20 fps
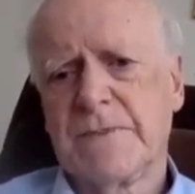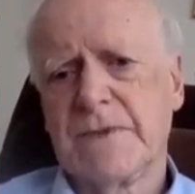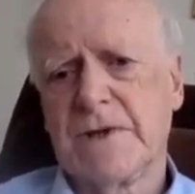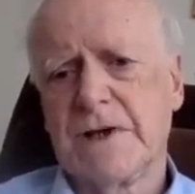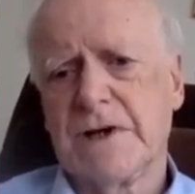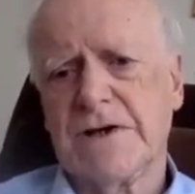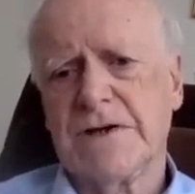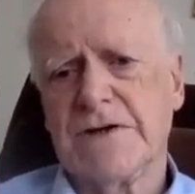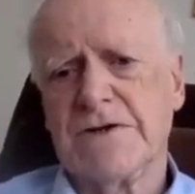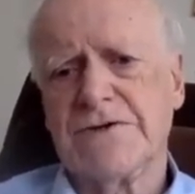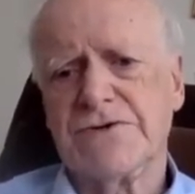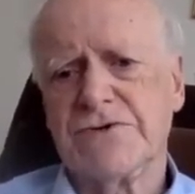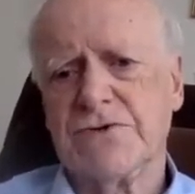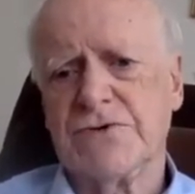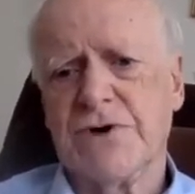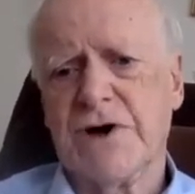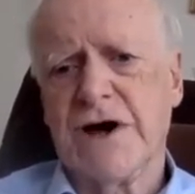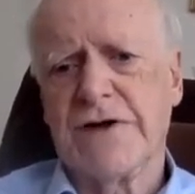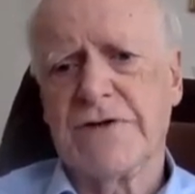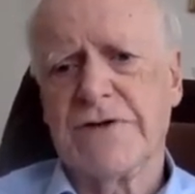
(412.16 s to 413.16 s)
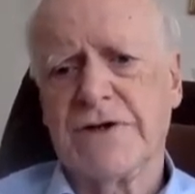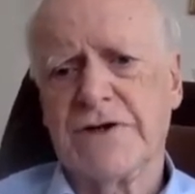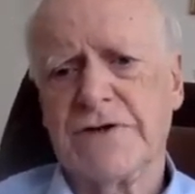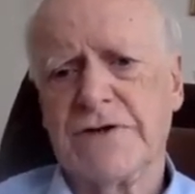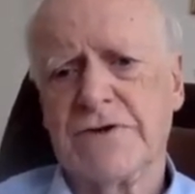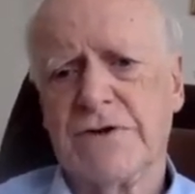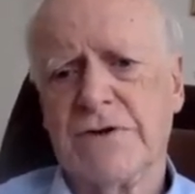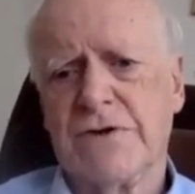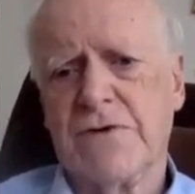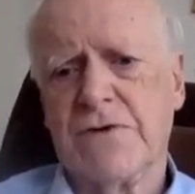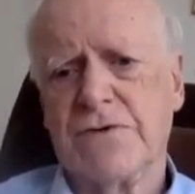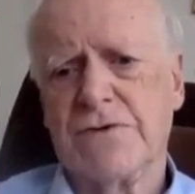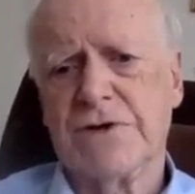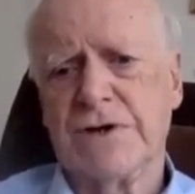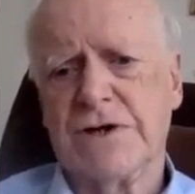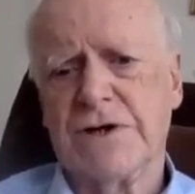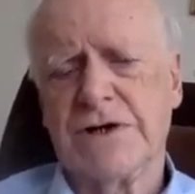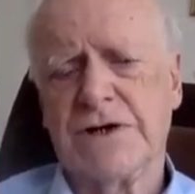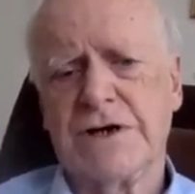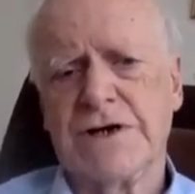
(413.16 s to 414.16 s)
And so I think the whole
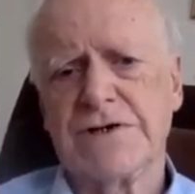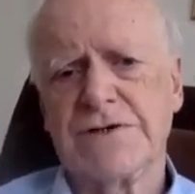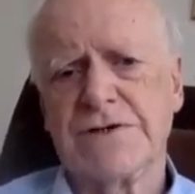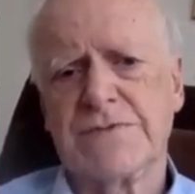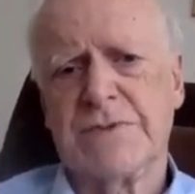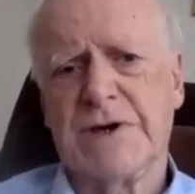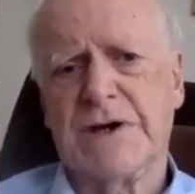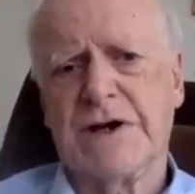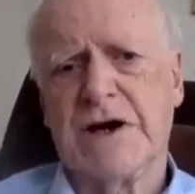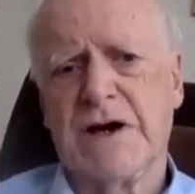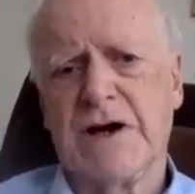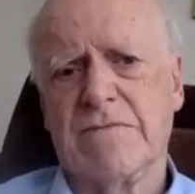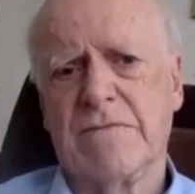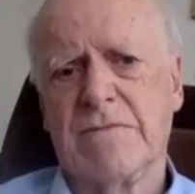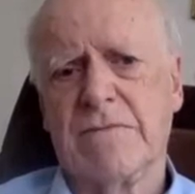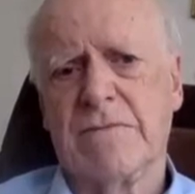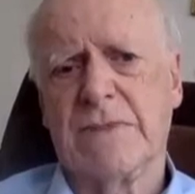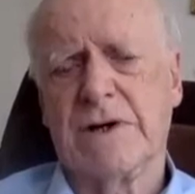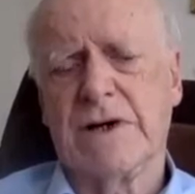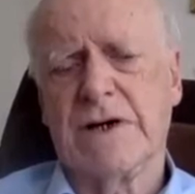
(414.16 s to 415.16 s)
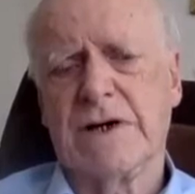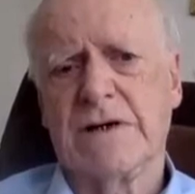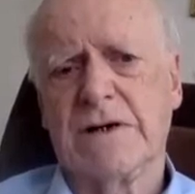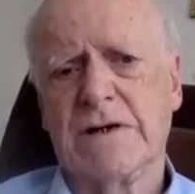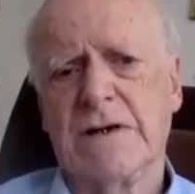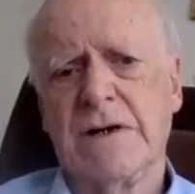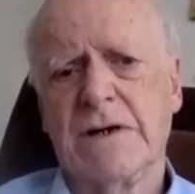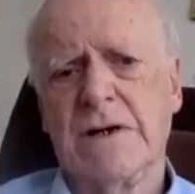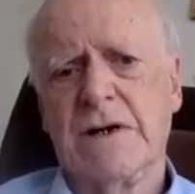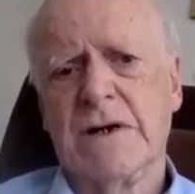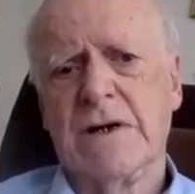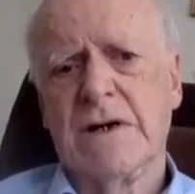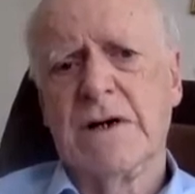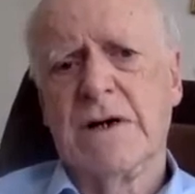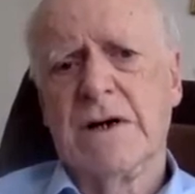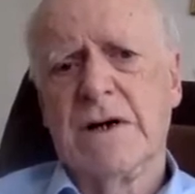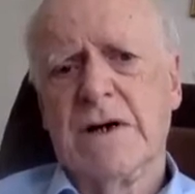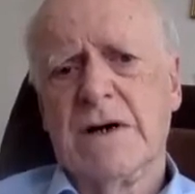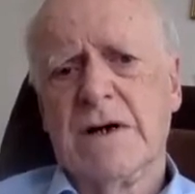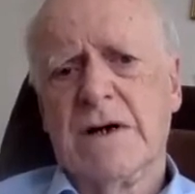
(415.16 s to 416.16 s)
thing has become
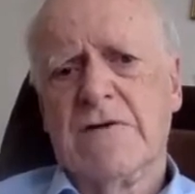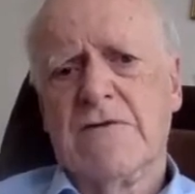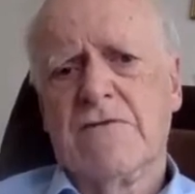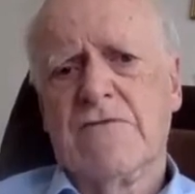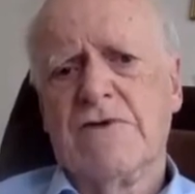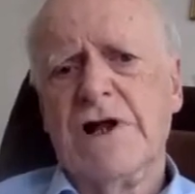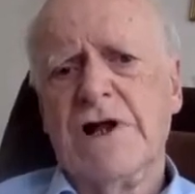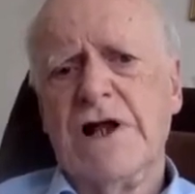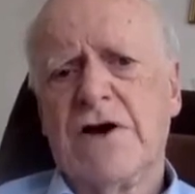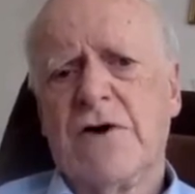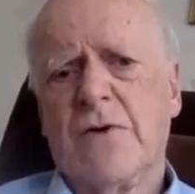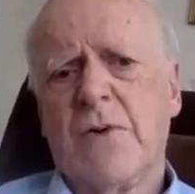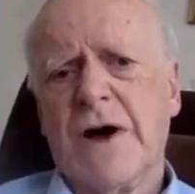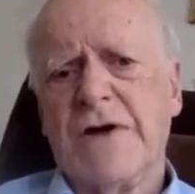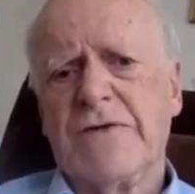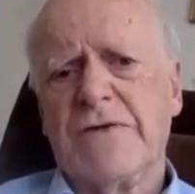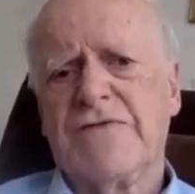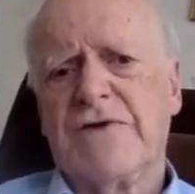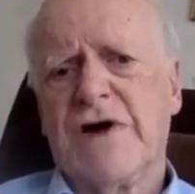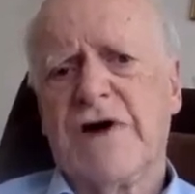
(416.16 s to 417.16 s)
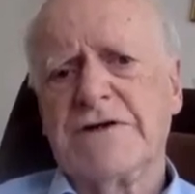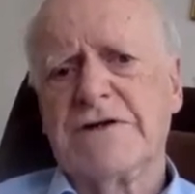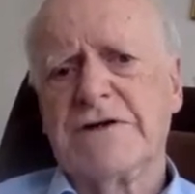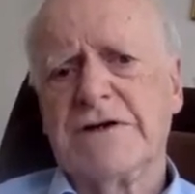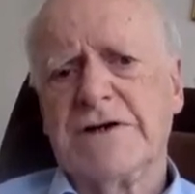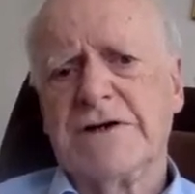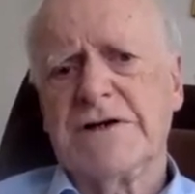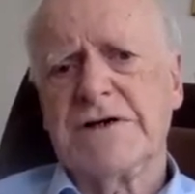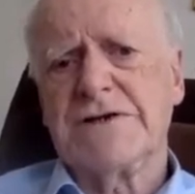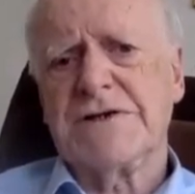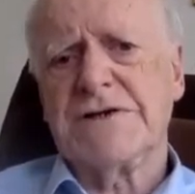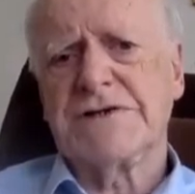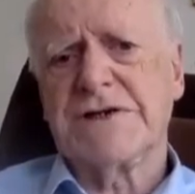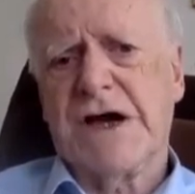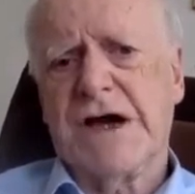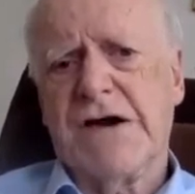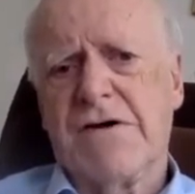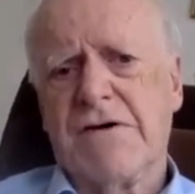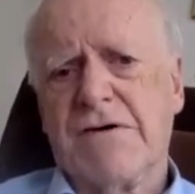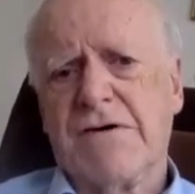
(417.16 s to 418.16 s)
really quite frightening and
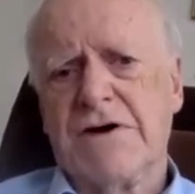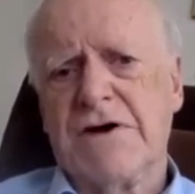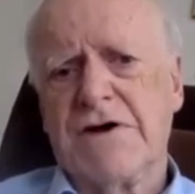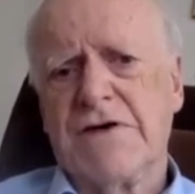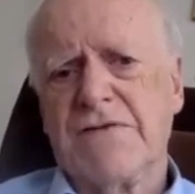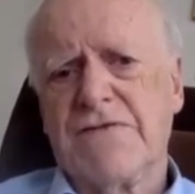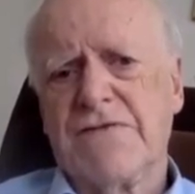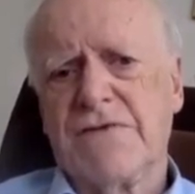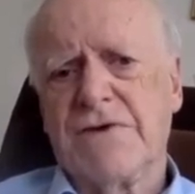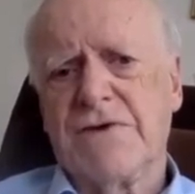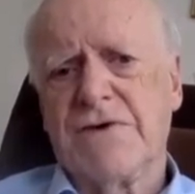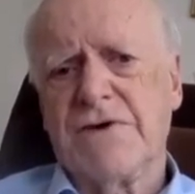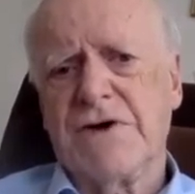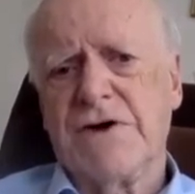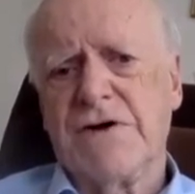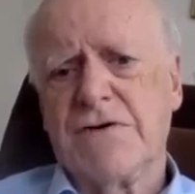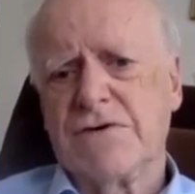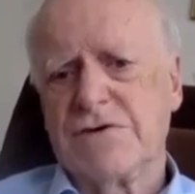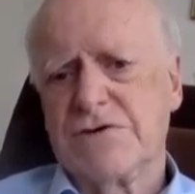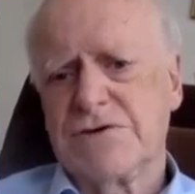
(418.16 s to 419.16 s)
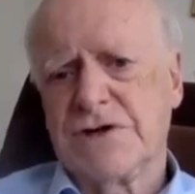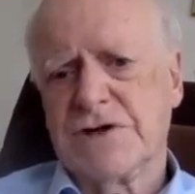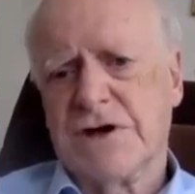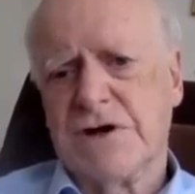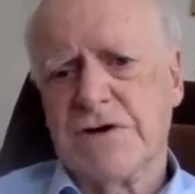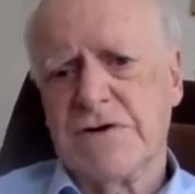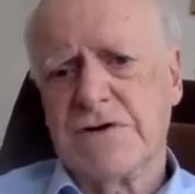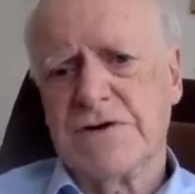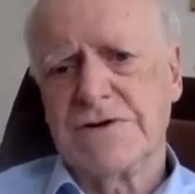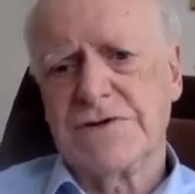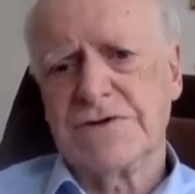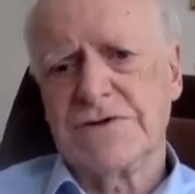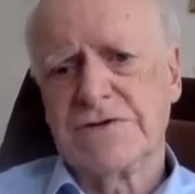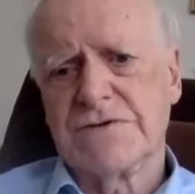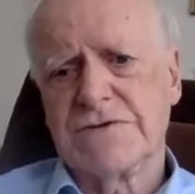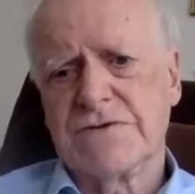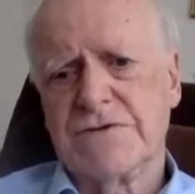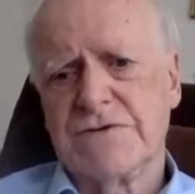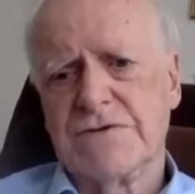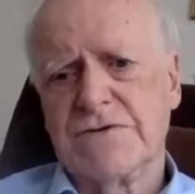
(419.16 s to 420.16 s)
scary for young scholars
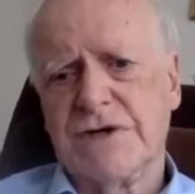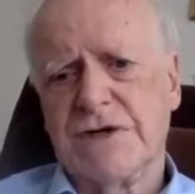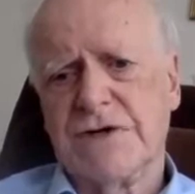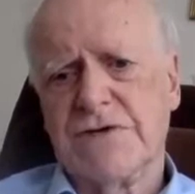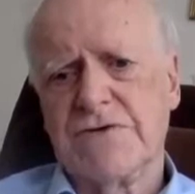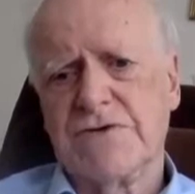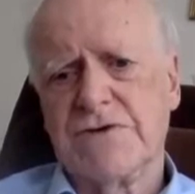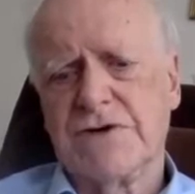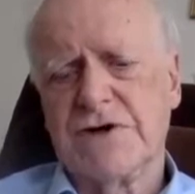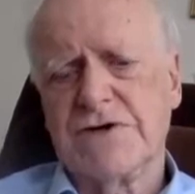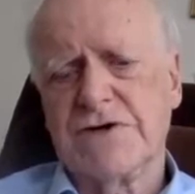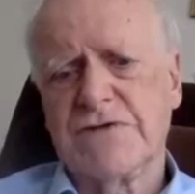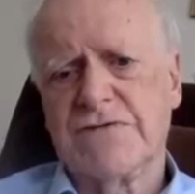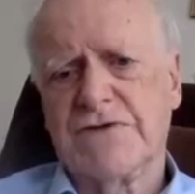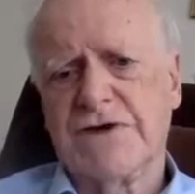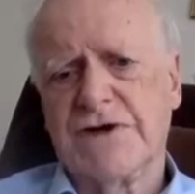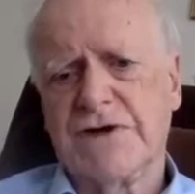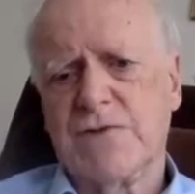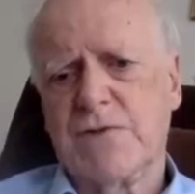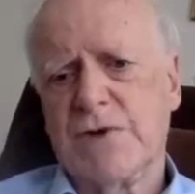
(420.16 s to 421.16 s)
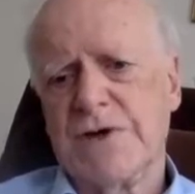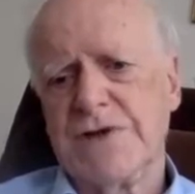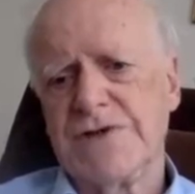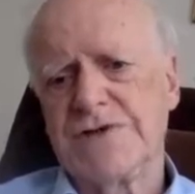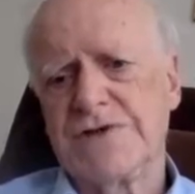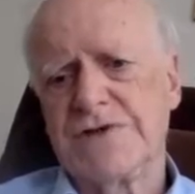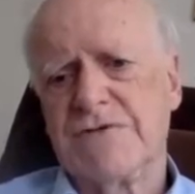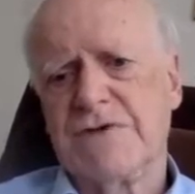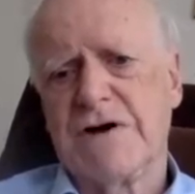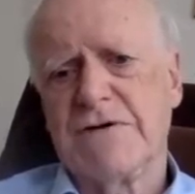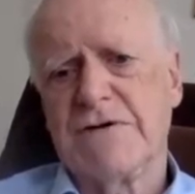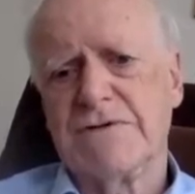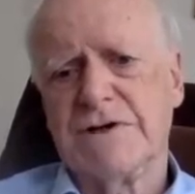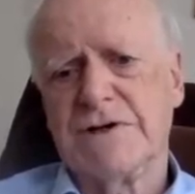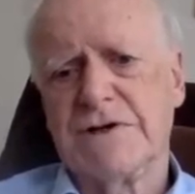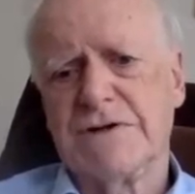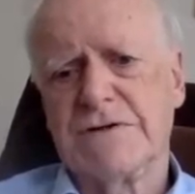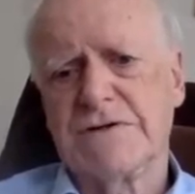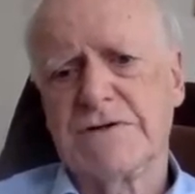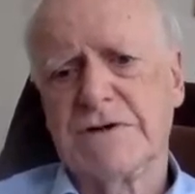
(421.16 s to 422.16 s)
who then try to find ways around
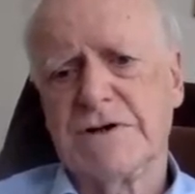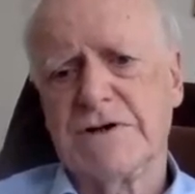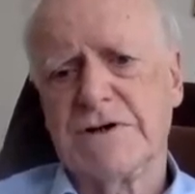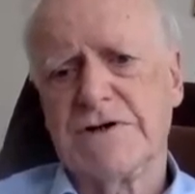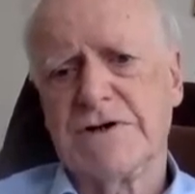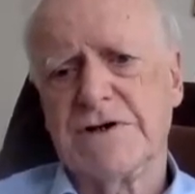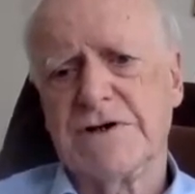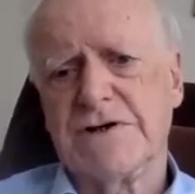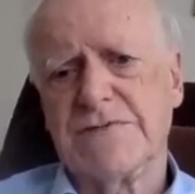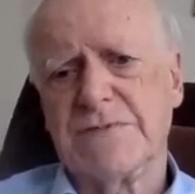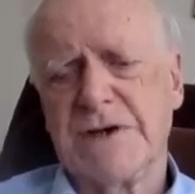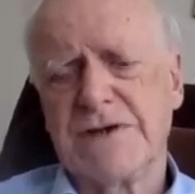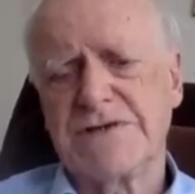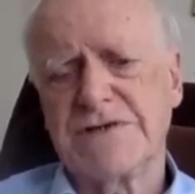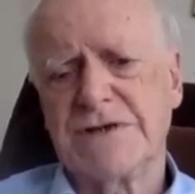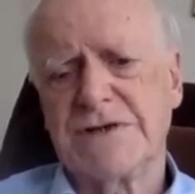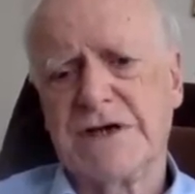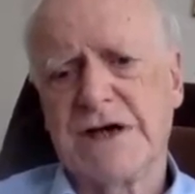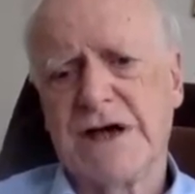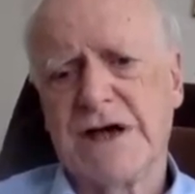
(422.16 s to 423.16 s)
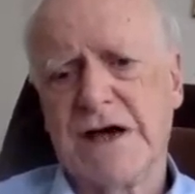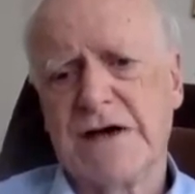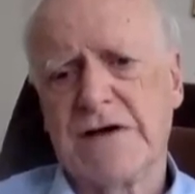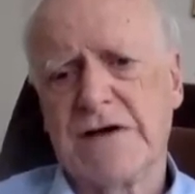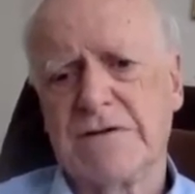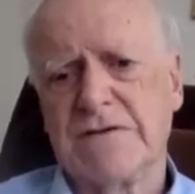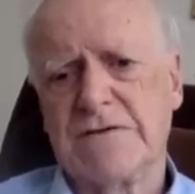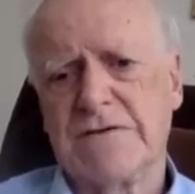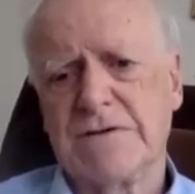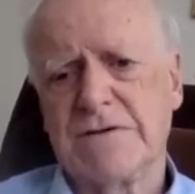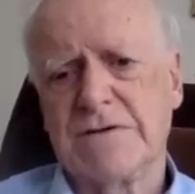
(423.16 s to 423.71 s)
it as best they can.